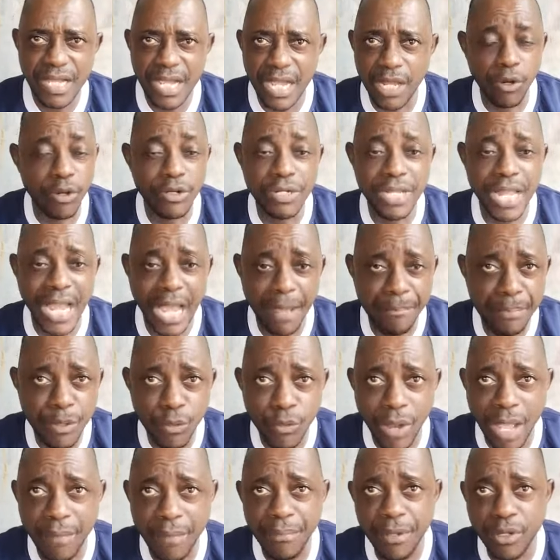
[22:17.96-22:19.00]
I'm not
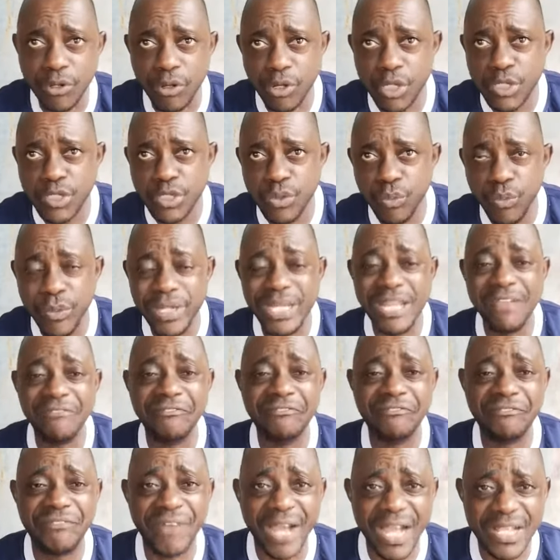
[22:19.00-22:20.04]
happy. Why? Because we dey
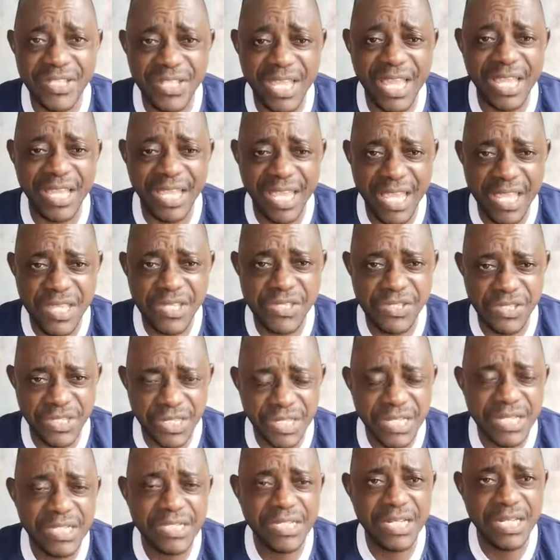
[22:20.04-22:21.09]
fight against
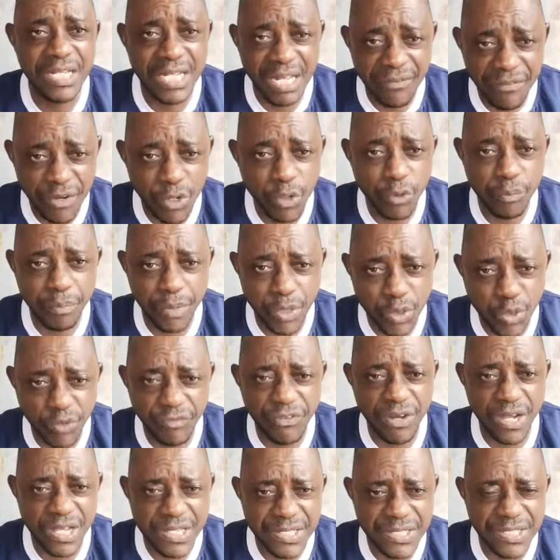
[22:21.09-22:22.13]
the development
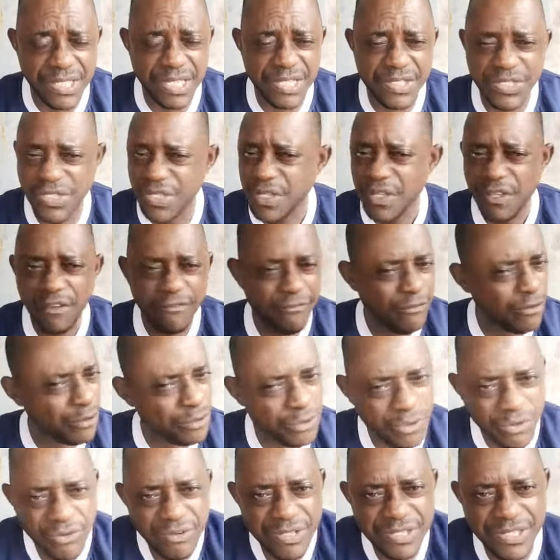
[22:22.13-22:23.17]
of our state for
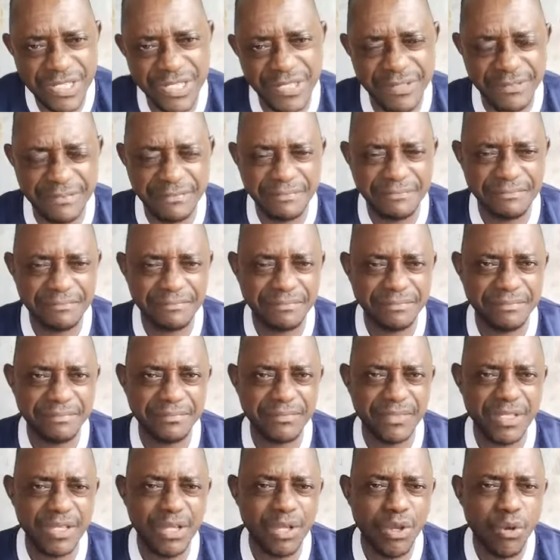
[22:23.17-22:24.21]
no reason.
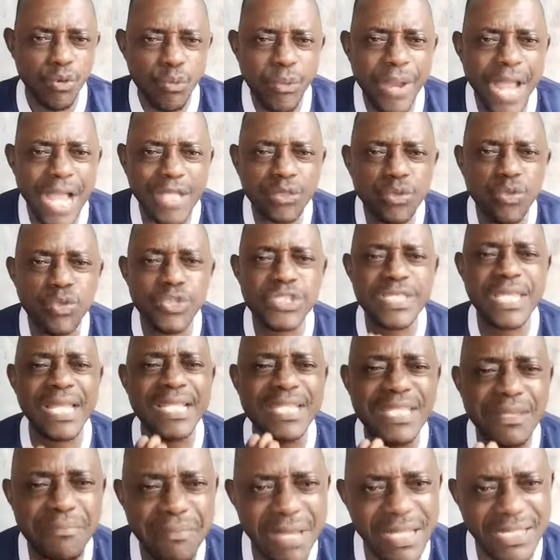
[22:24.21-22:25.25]
We are too
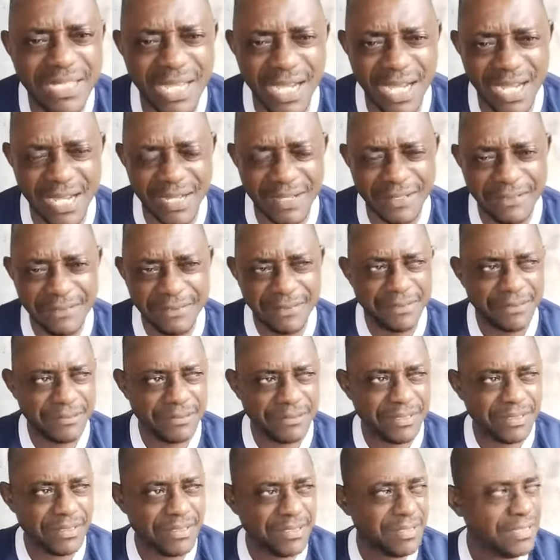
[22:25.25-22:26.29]
sentimental.
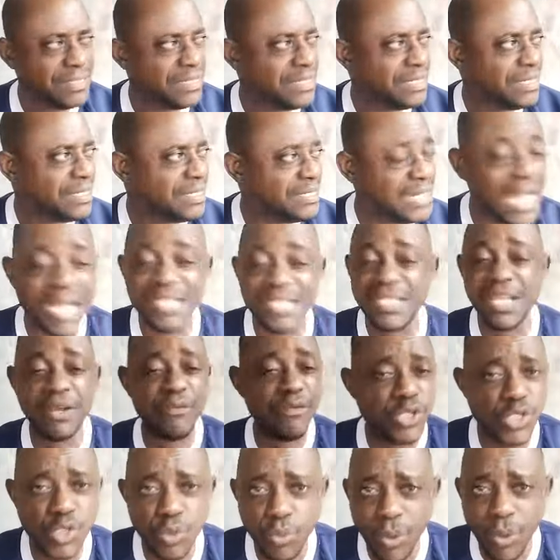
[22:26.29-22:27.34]
That's the
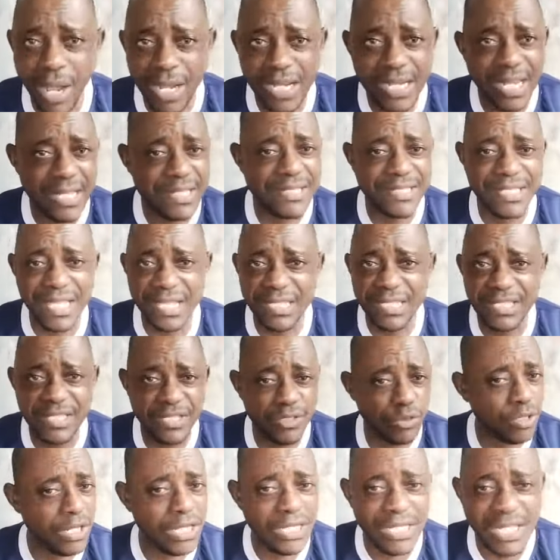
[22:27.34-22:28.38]
reason why the
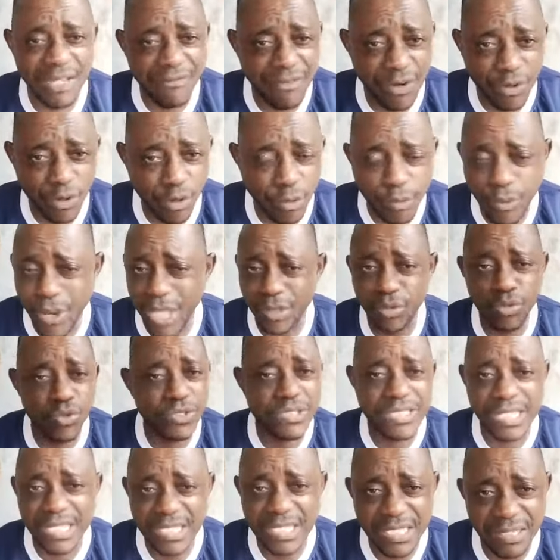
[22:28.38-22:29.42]
state not dey develop. We are
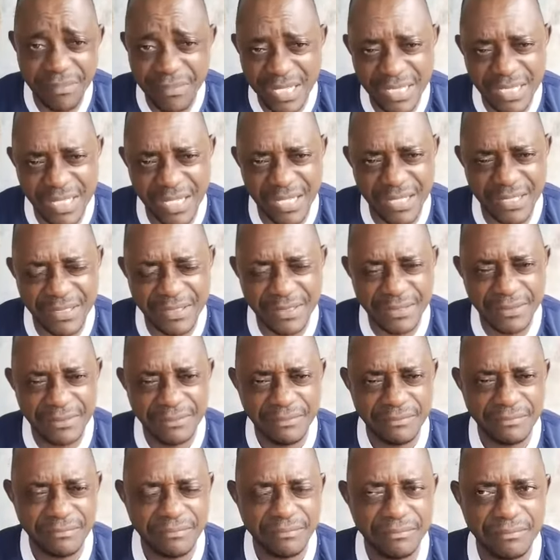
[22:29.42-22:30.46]
too sentimental.
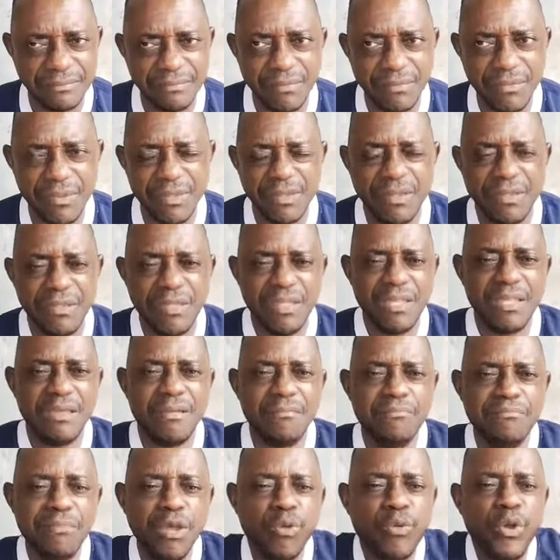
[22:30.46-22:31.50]

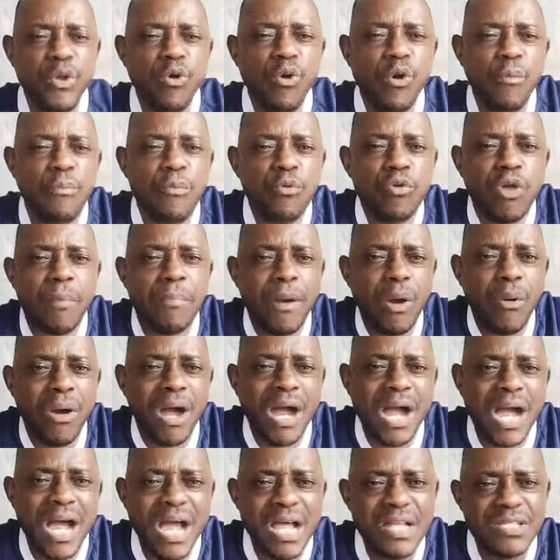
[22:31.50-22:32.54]
Make we open up
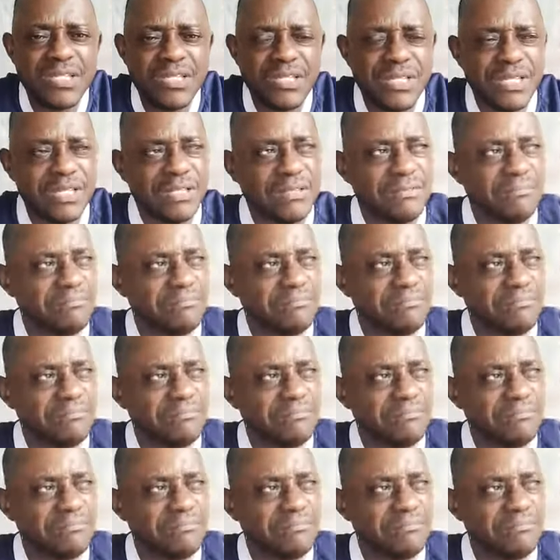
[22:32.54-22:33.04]
our hearts.